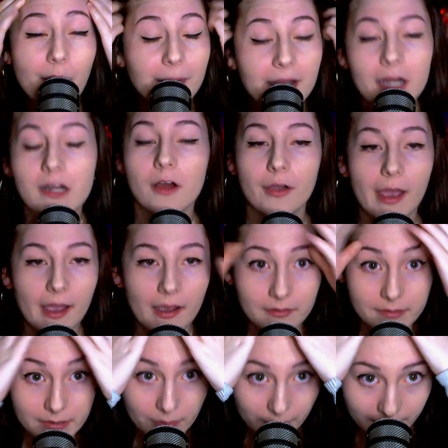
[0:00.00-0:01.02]
Oh my god. Okay.
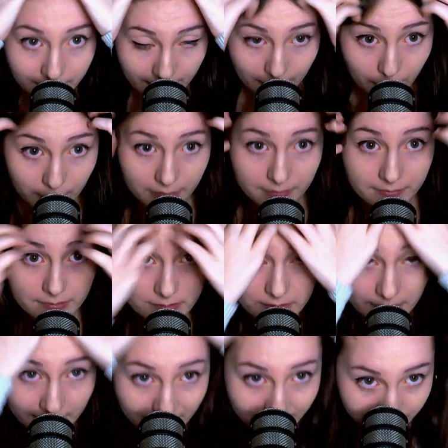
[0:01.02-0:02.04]
You know what? It
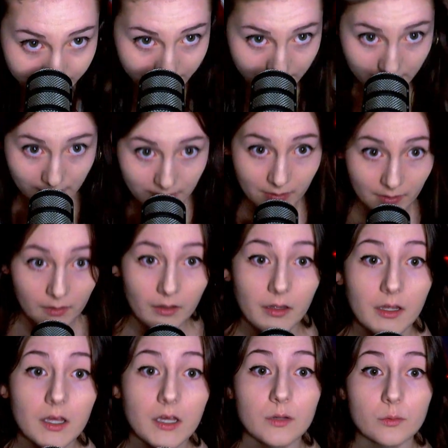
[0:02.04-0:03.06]
works. It
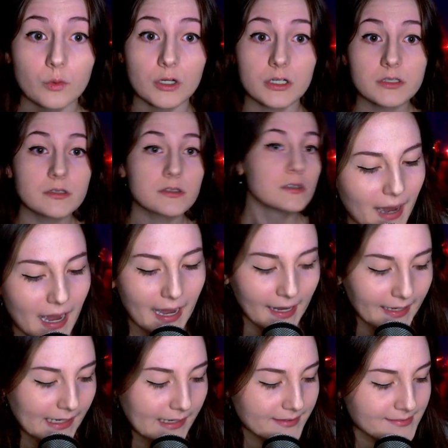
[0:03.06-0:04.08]
it works.
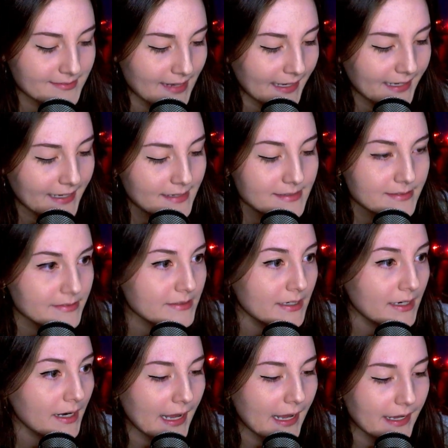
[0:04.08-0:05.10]
My
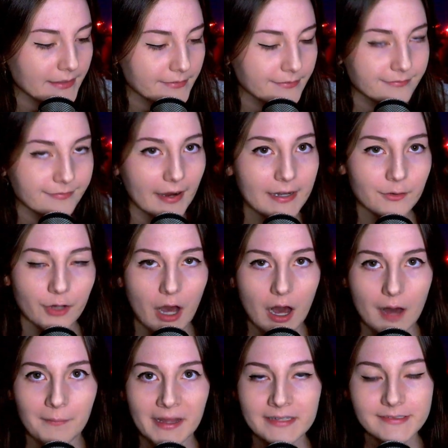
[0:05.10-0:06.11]
second and final
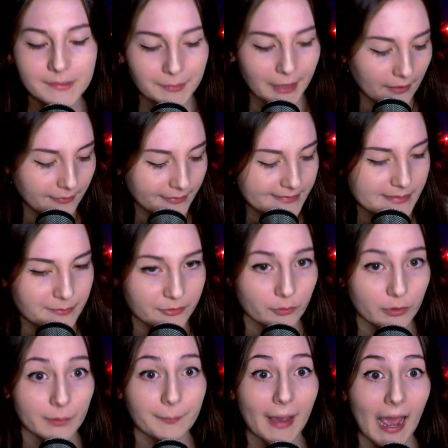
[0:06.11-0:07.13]
comment about The Sims
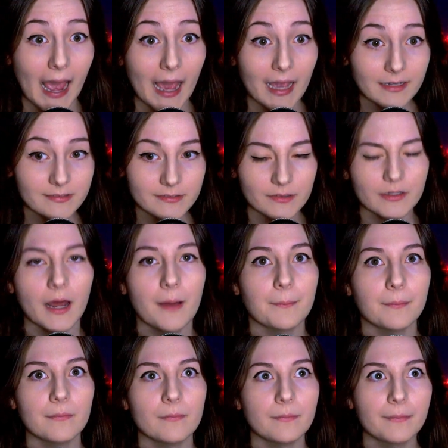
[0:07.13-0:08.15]
4 packs, not
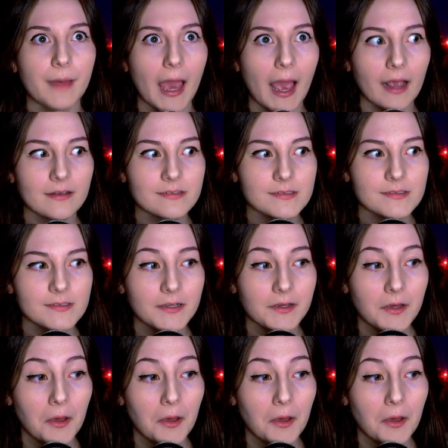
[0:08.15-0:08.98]
packs.